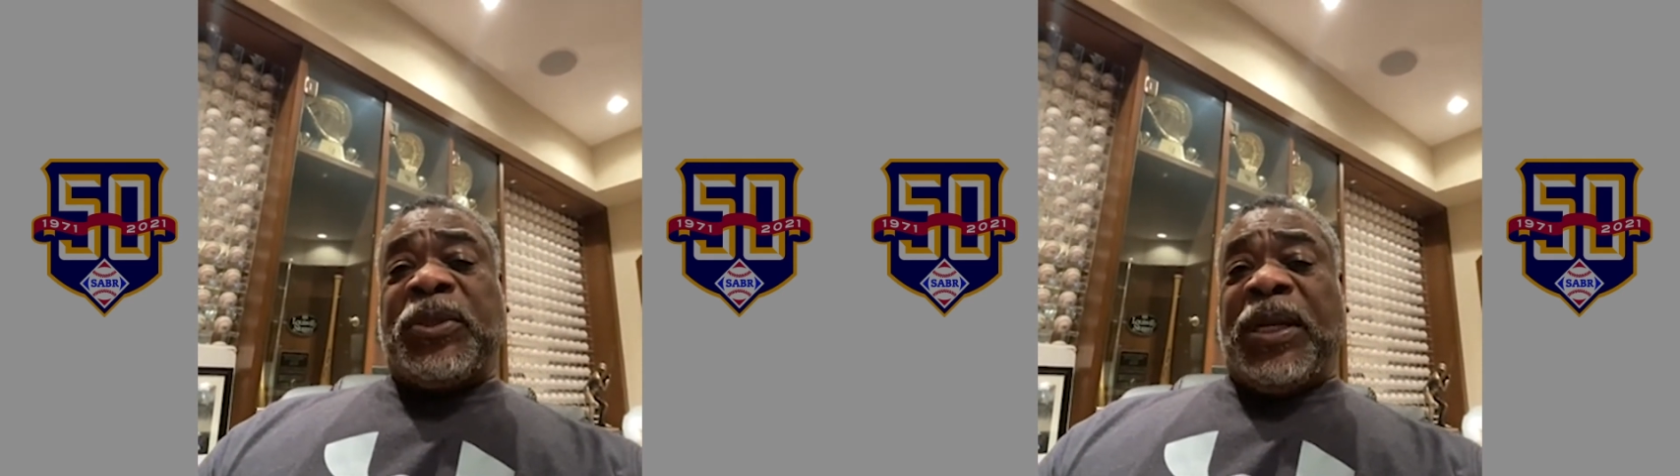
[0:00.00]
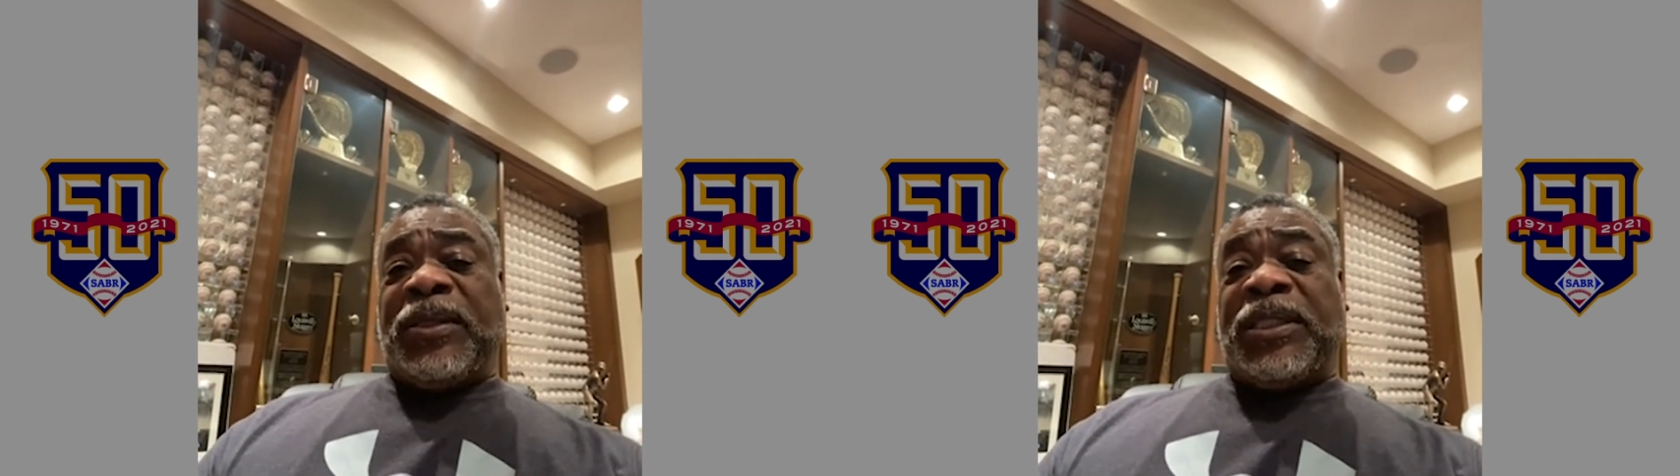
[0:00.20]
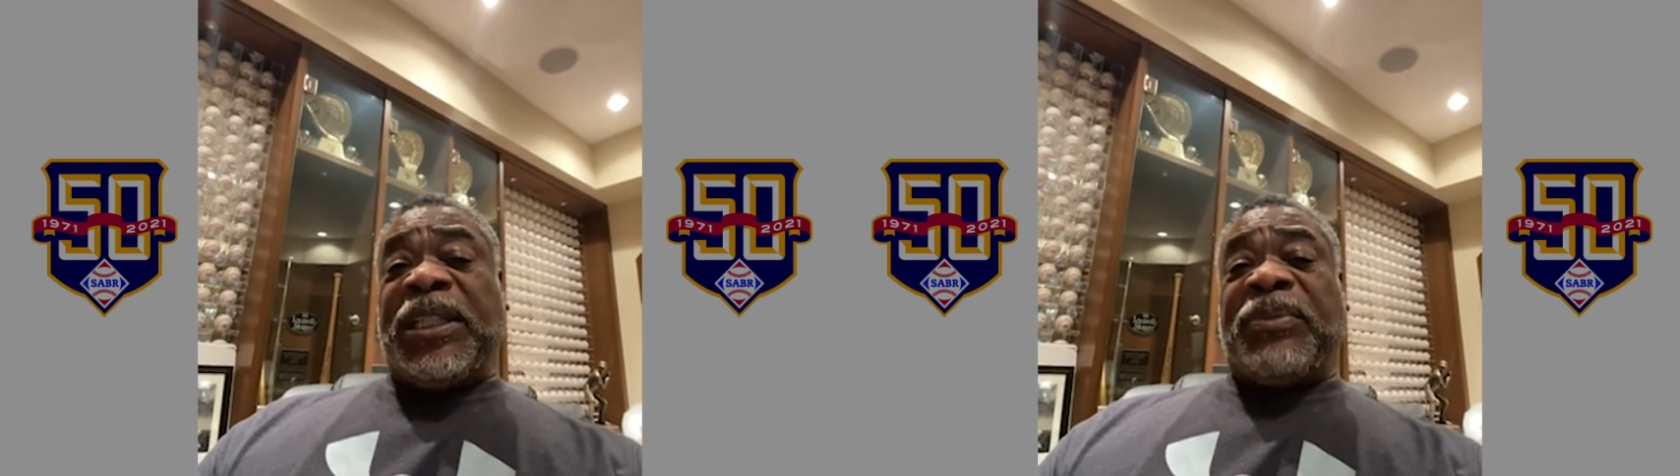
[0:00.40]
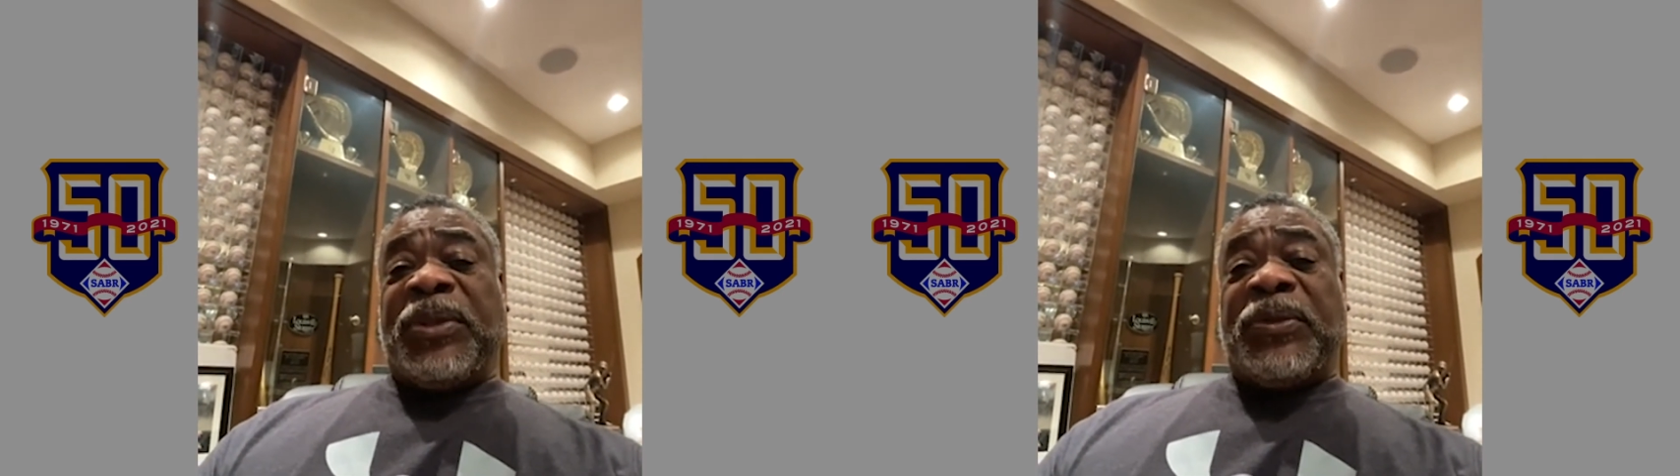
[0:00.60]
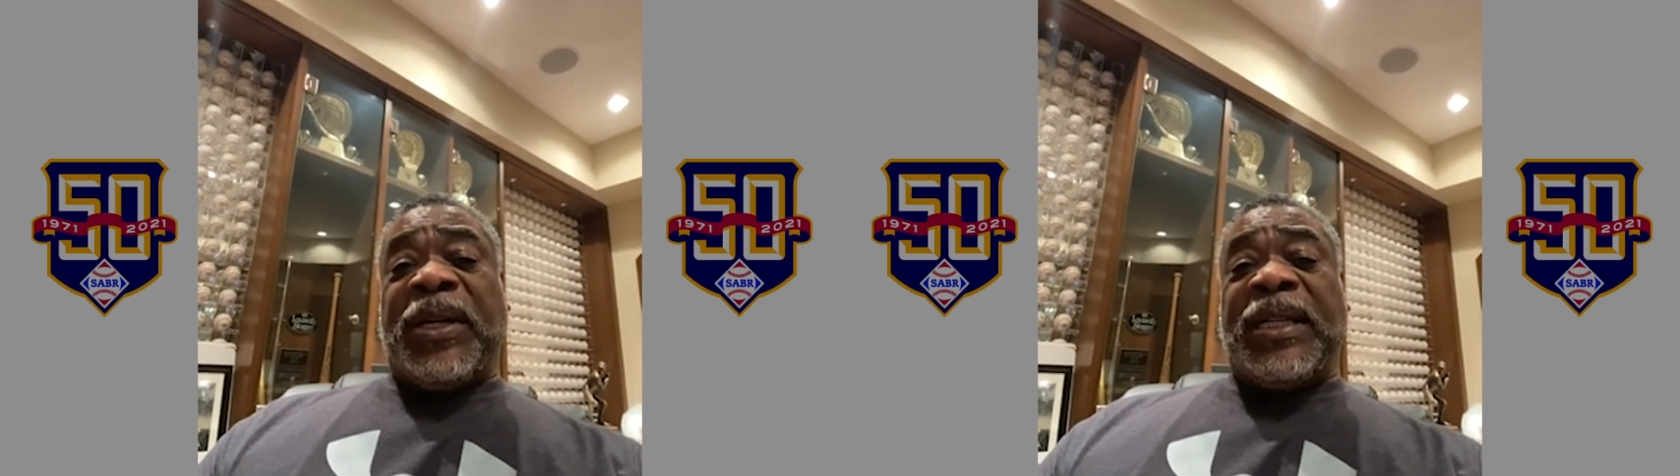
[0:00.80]

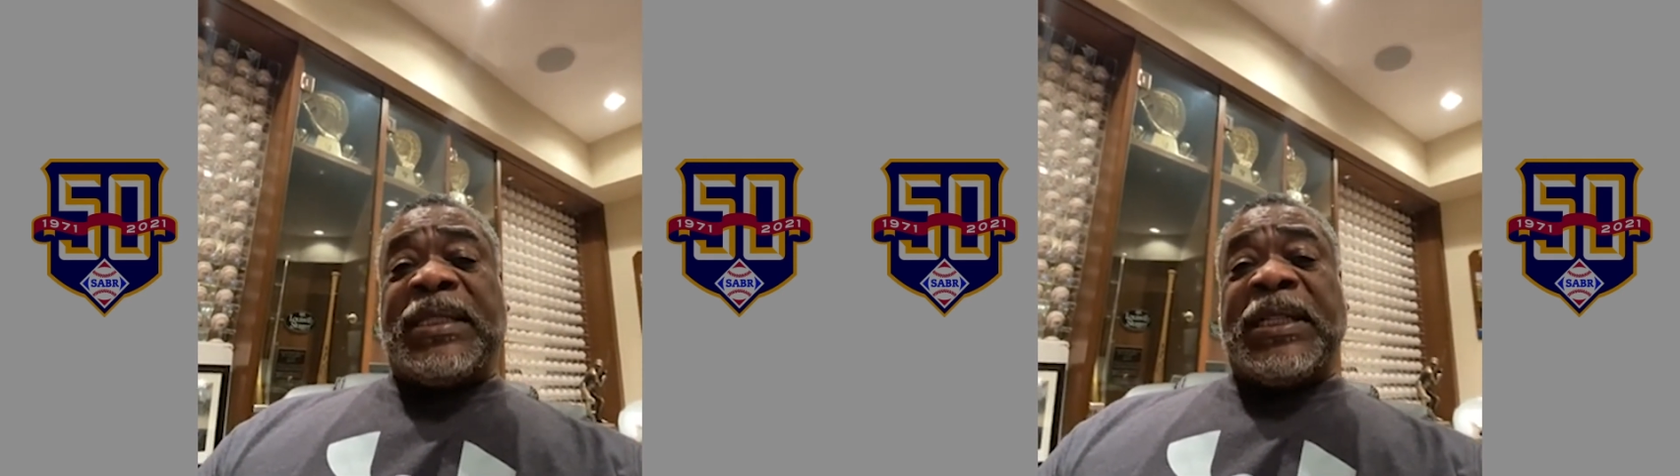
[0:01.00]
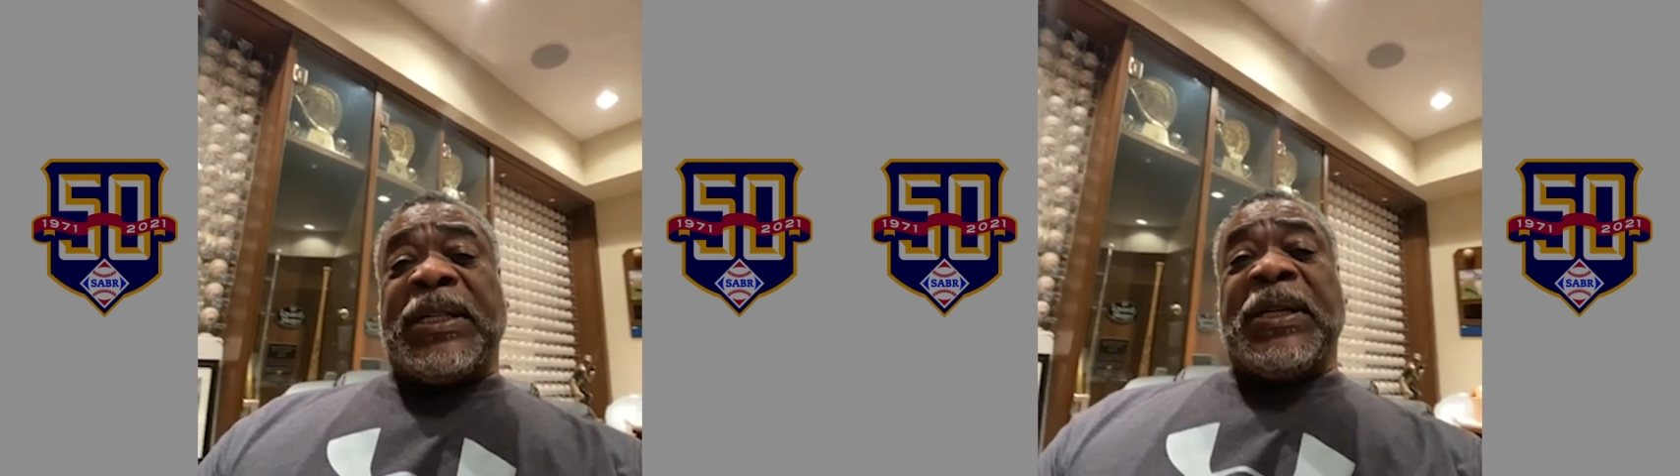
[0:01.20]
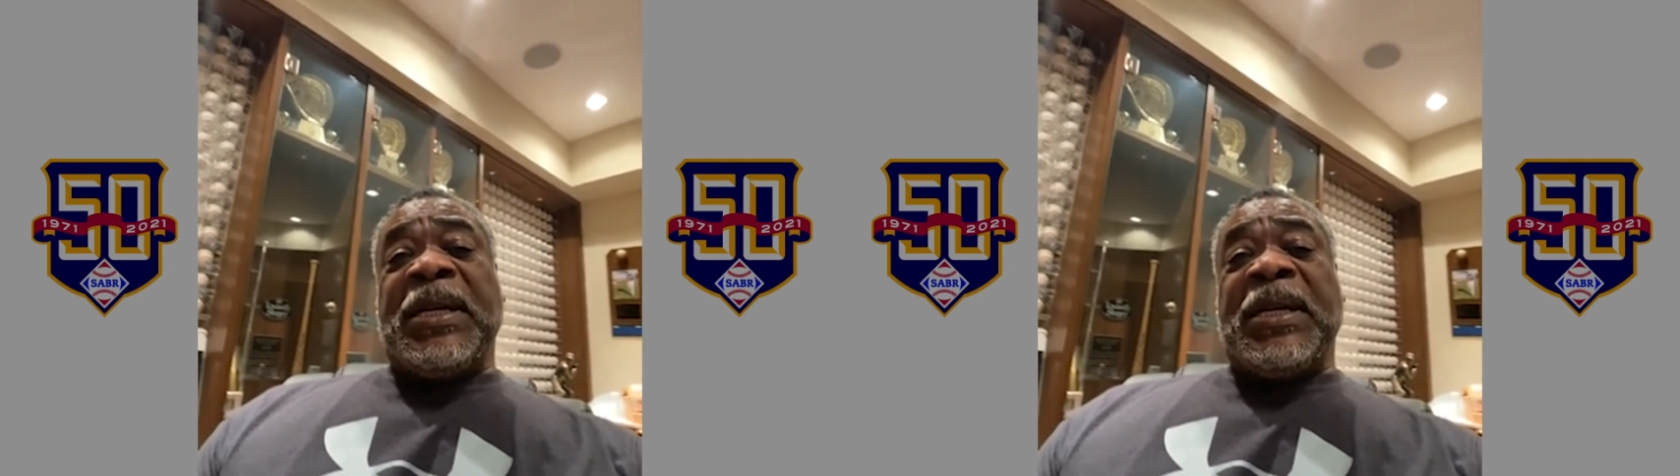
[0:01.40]
achievement right there.